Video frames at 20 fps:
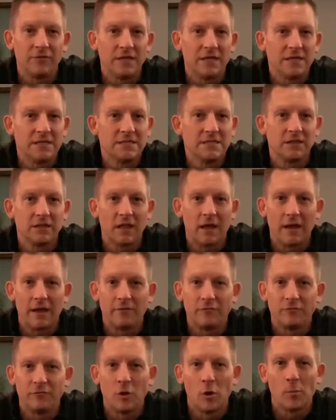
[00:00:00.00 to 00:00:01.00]
the easy
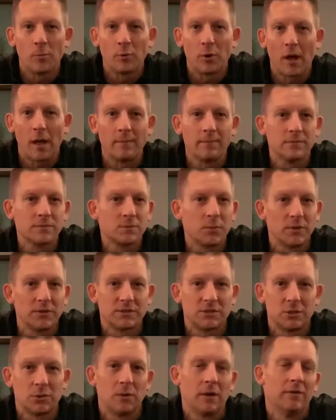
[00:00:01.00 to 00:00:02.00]
life, no problems
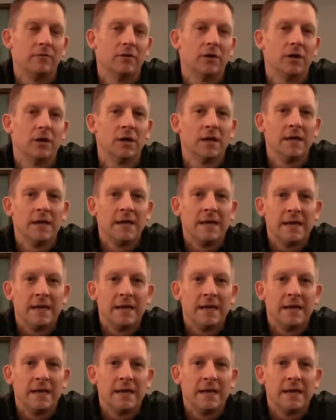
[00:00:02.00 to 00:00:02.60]
whatsoever.